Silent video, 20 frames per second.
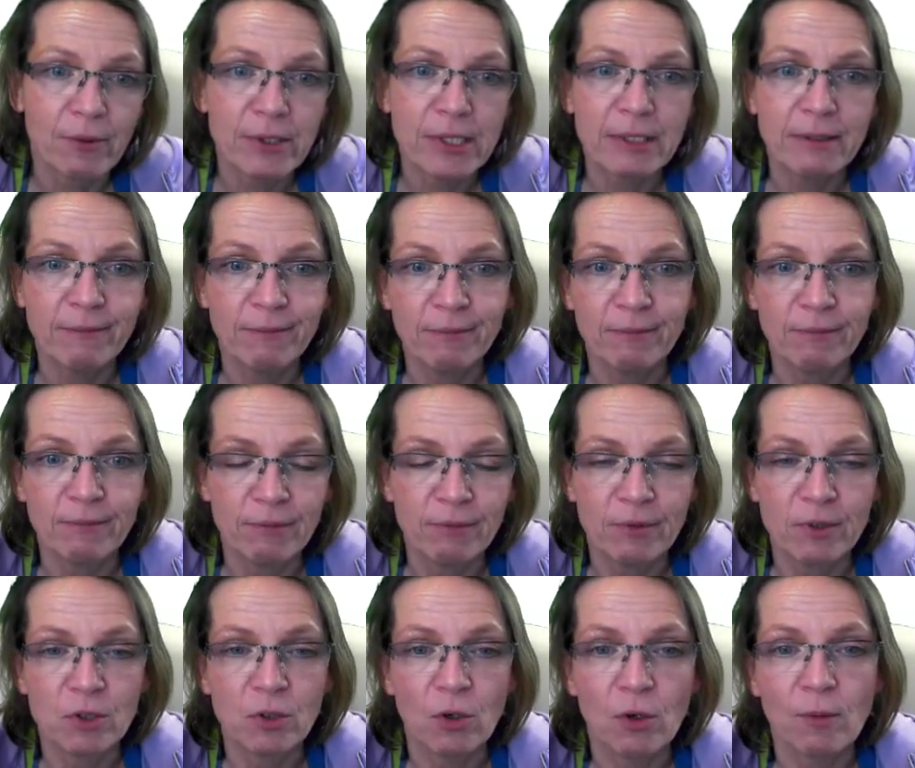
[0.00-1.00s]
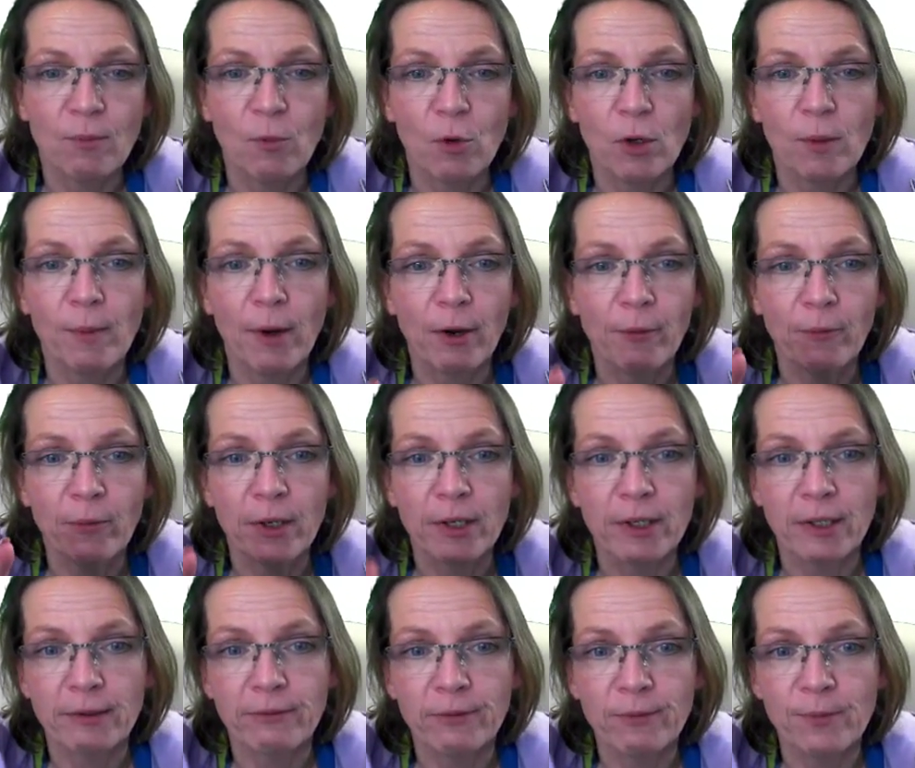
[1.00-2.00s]
We'll talk more
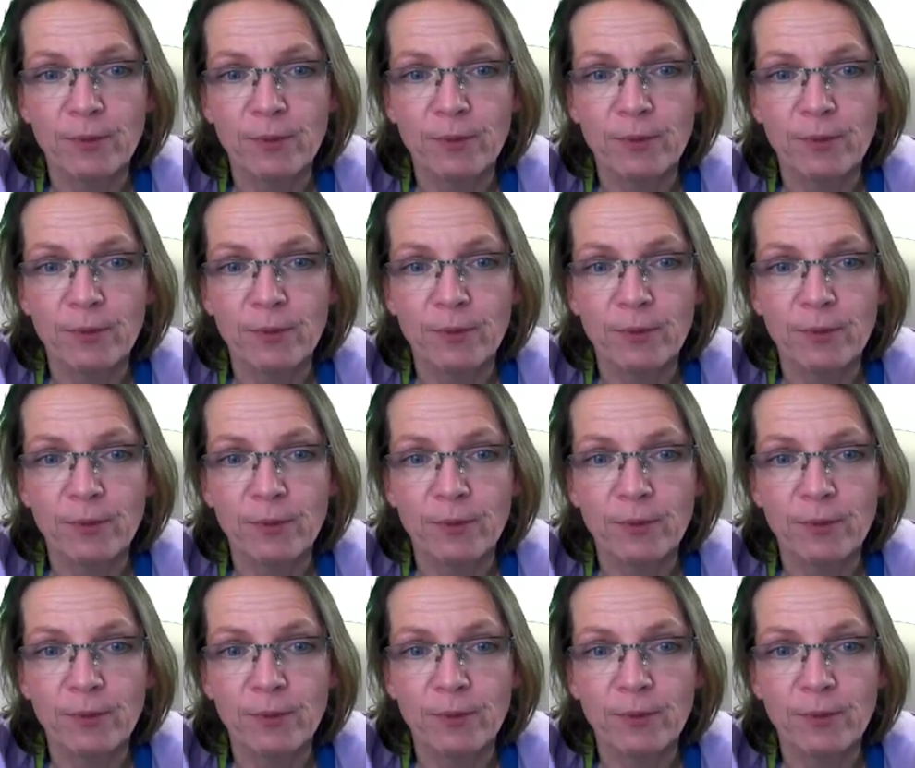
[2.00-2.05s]
about